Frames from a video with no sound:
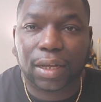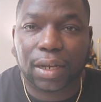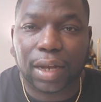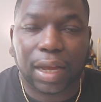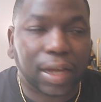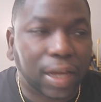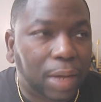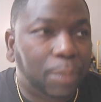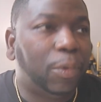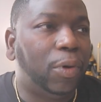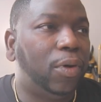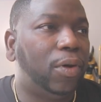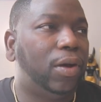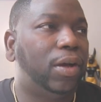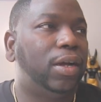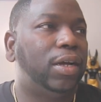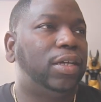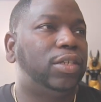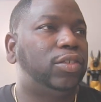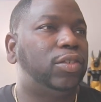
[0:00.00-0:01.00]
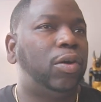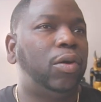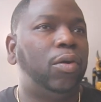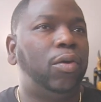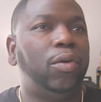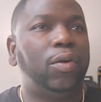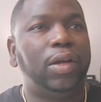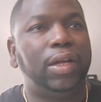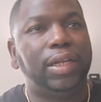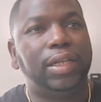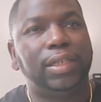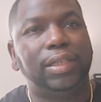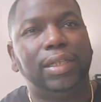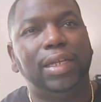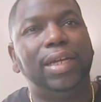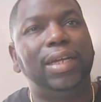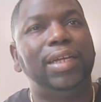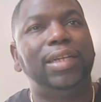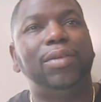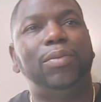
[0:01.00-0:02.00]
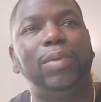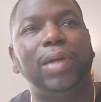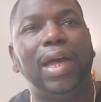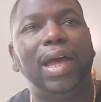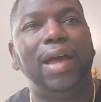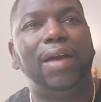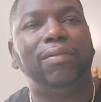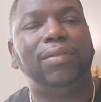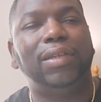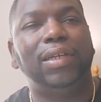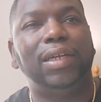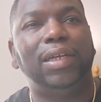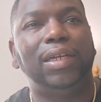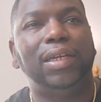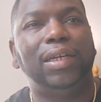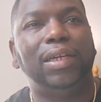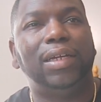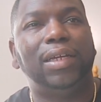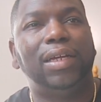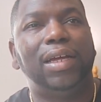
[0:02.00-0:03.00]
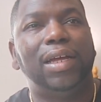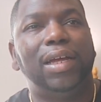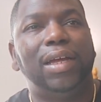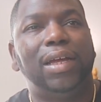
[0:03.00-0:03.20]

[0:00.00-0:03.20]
Like, come on. So then we have the